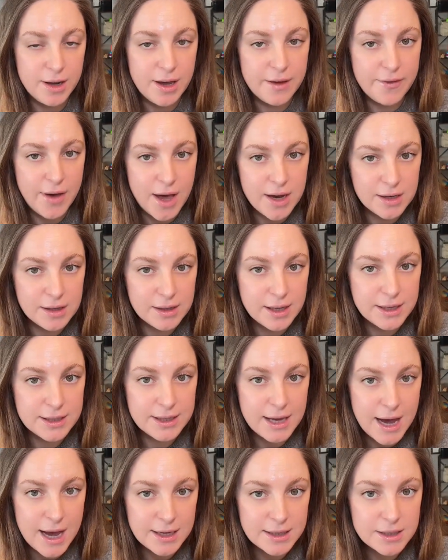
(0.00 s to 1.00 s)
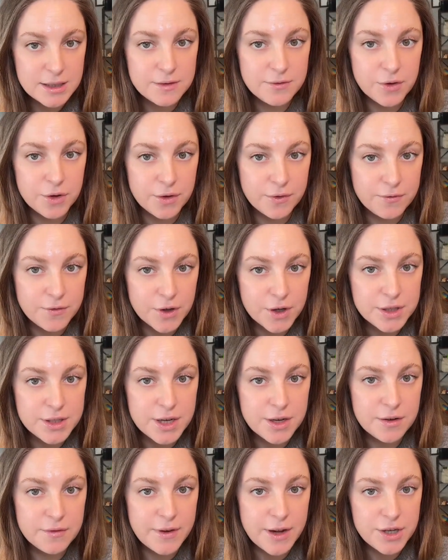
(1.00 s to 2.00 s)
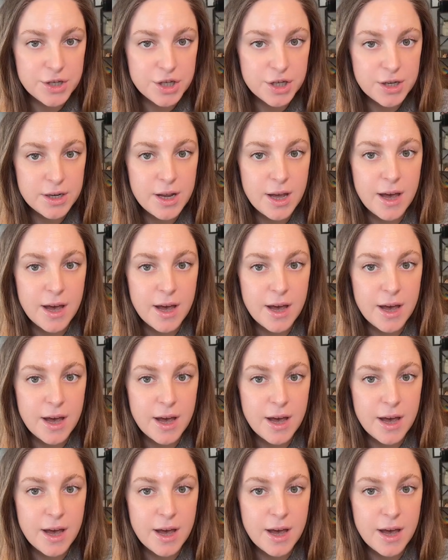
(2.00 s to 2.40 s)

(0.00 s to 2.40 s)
If NCLEX asks for the first intervention,